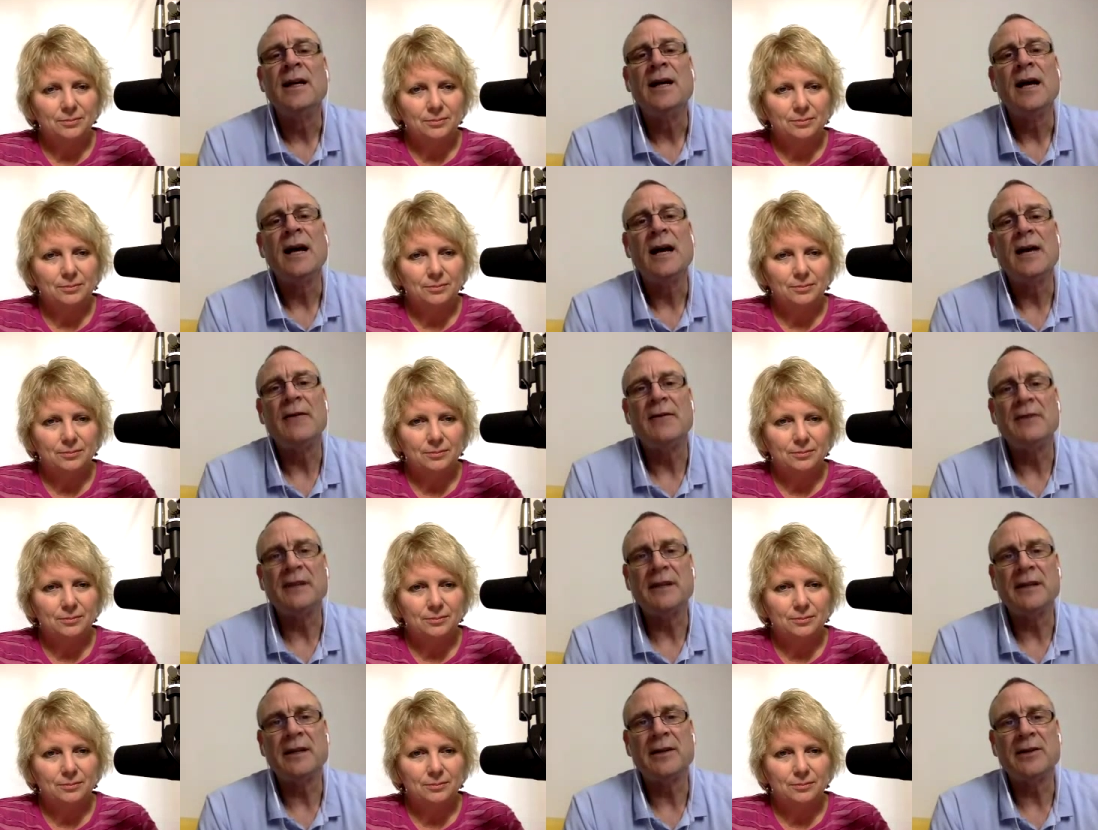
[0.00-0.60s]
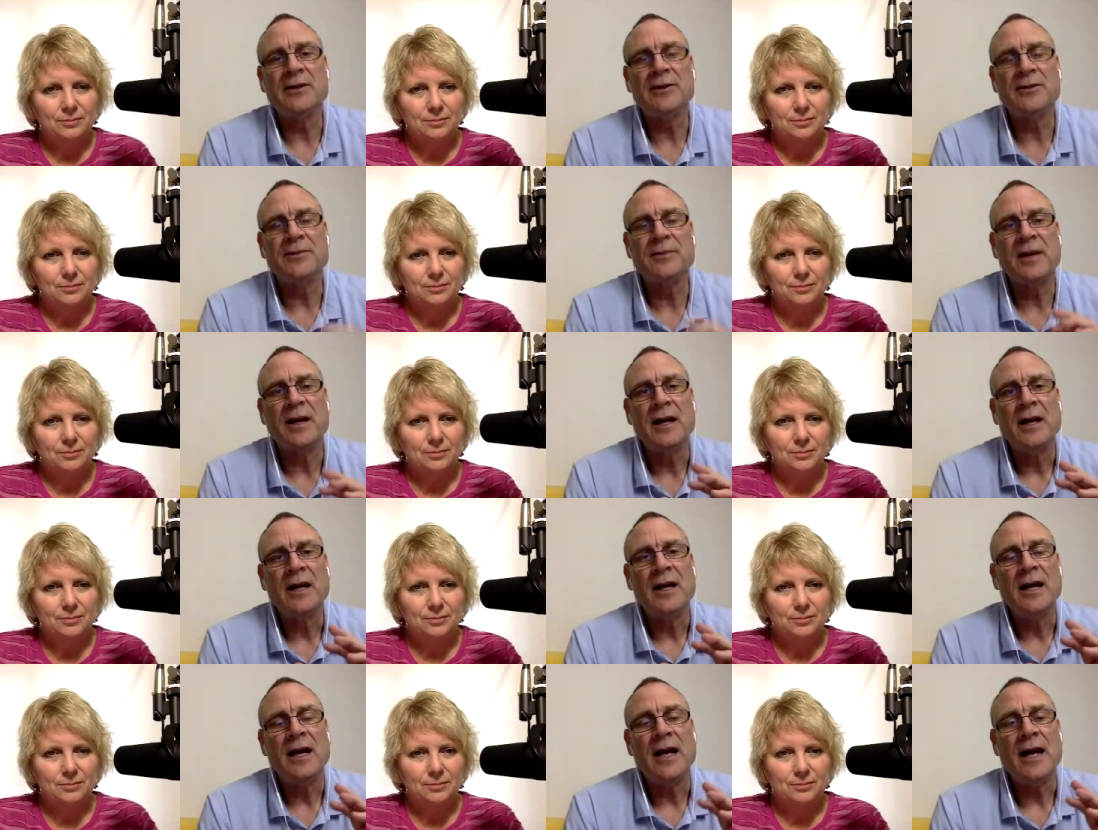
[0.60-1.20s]
Speaker 1: everything else.
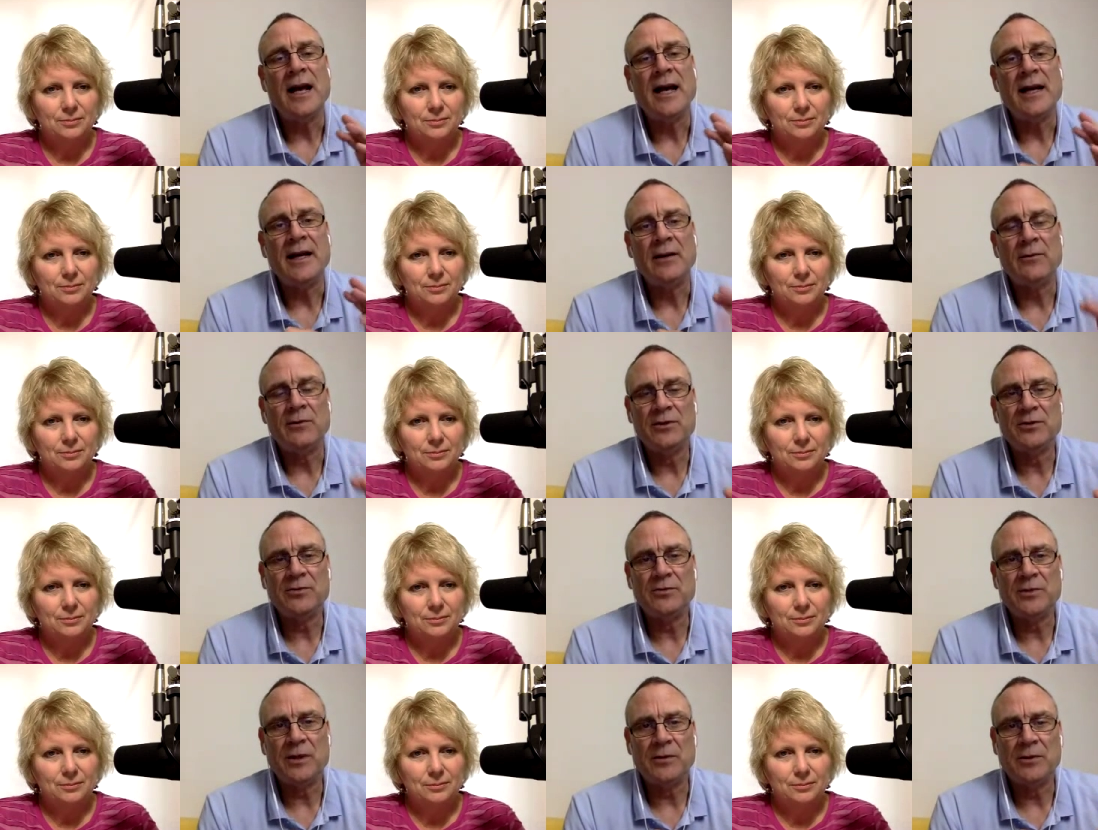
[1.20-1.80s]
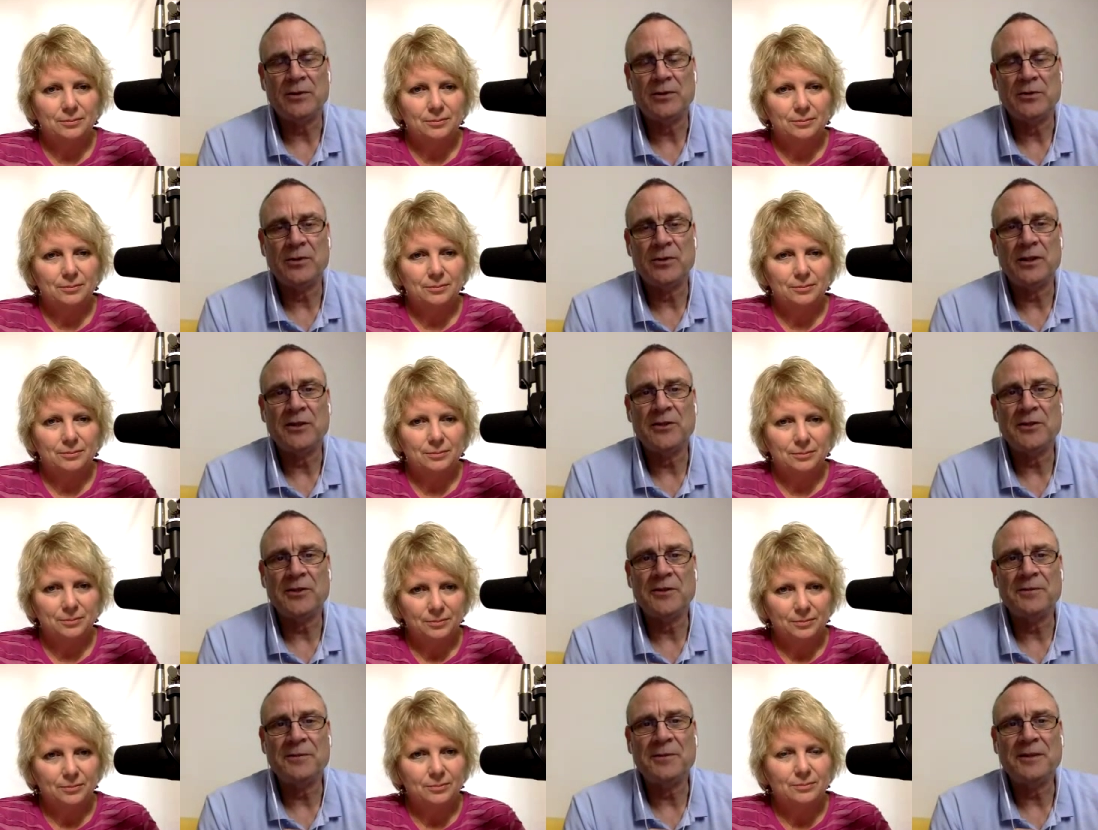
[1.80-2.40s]
And it was it was really
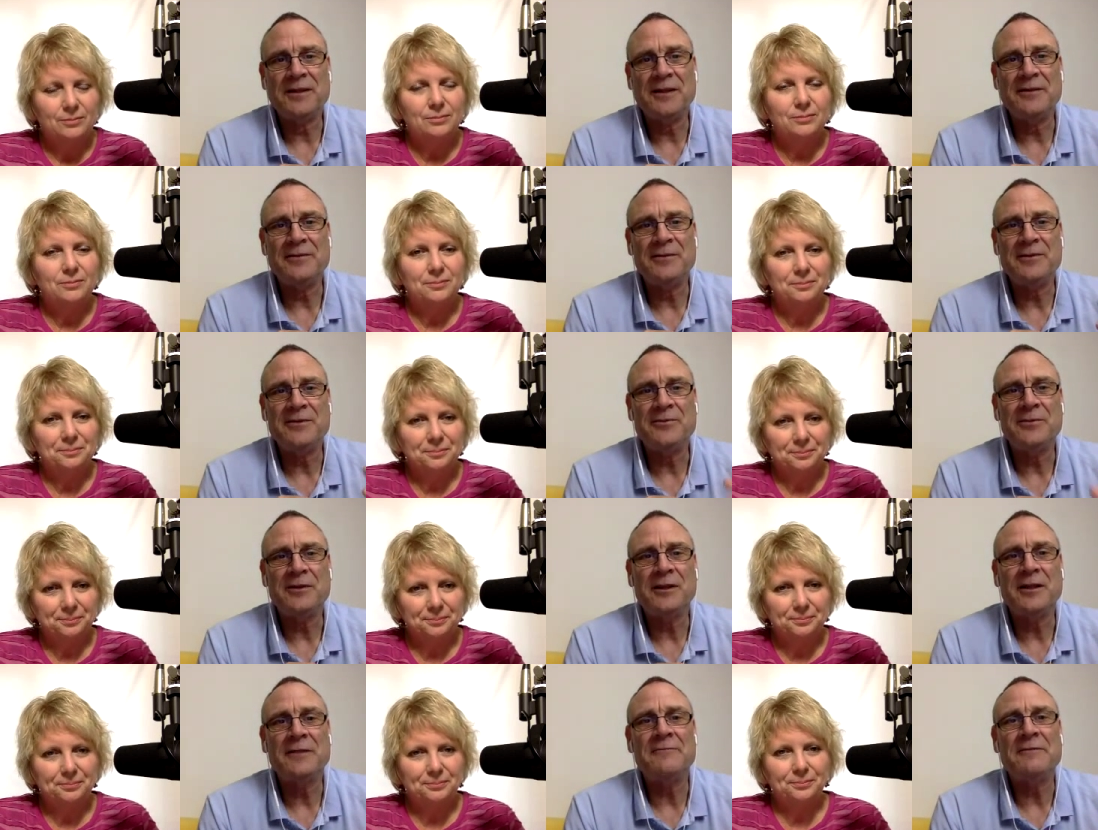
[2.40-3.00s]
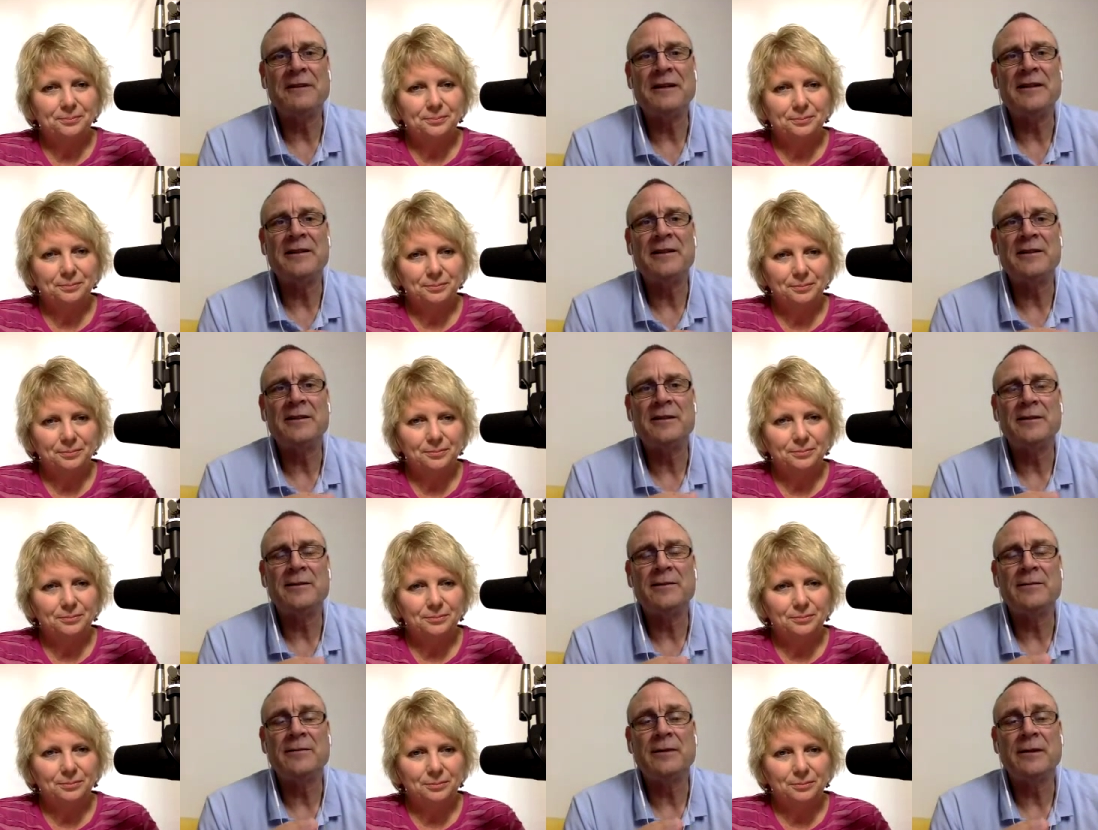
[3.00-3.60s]
good, but it was really funny
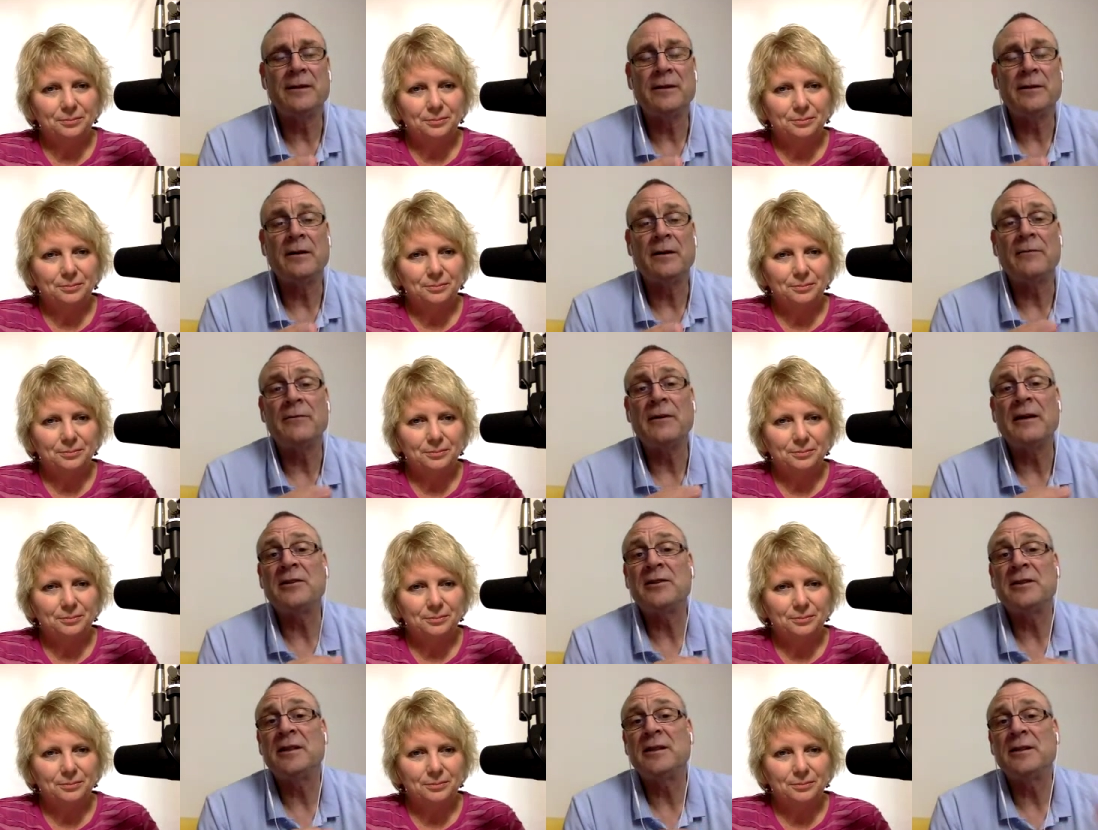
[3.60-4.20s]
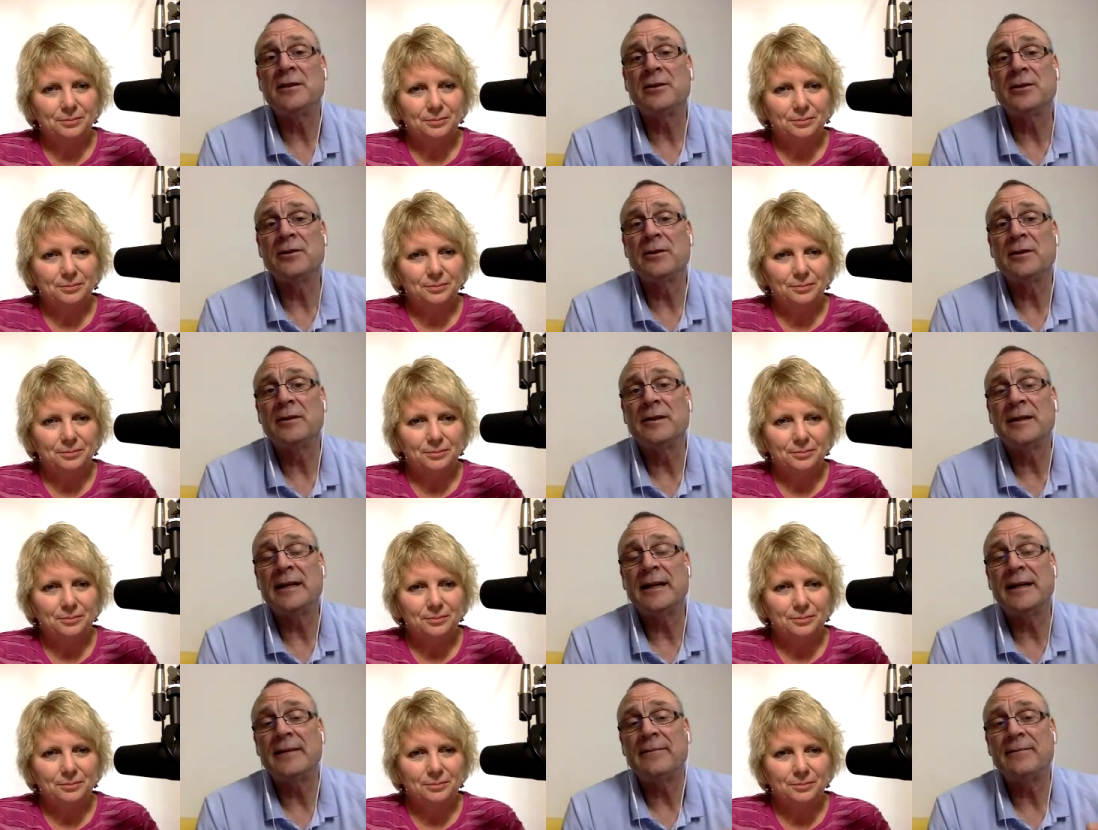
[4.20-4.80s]
to, and I've actually included
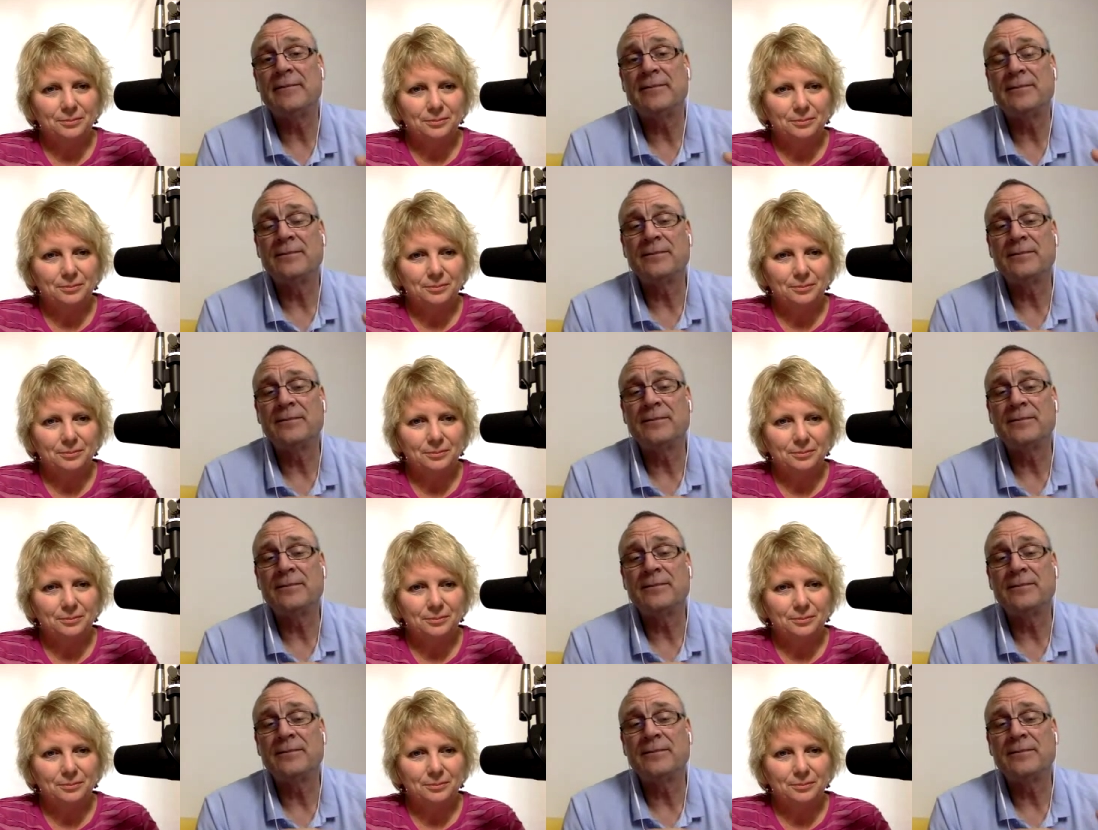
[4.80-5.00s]
that